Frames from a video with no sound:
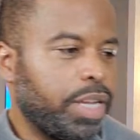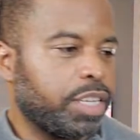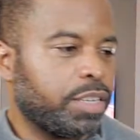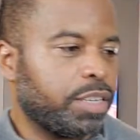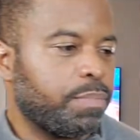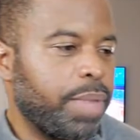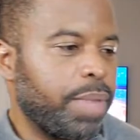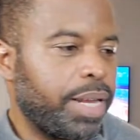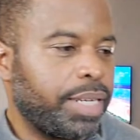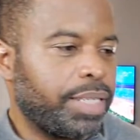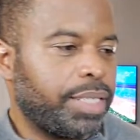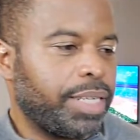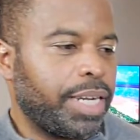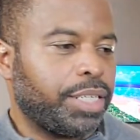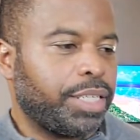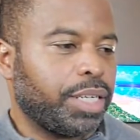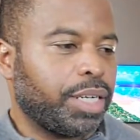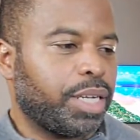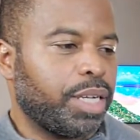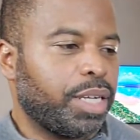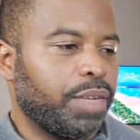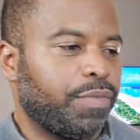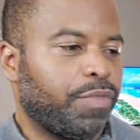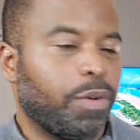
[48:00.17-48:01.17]
is
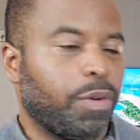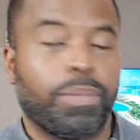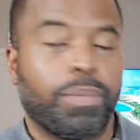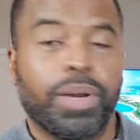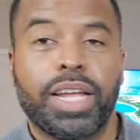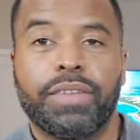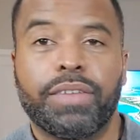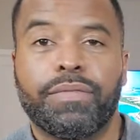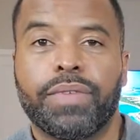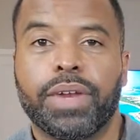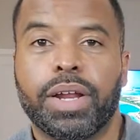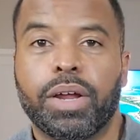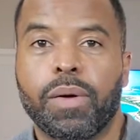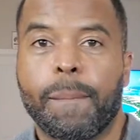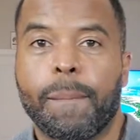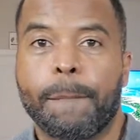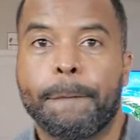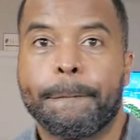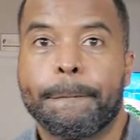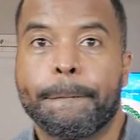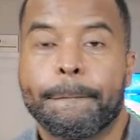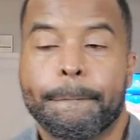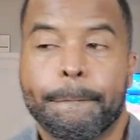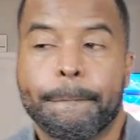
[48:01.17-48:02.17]
meditation good for blood flow?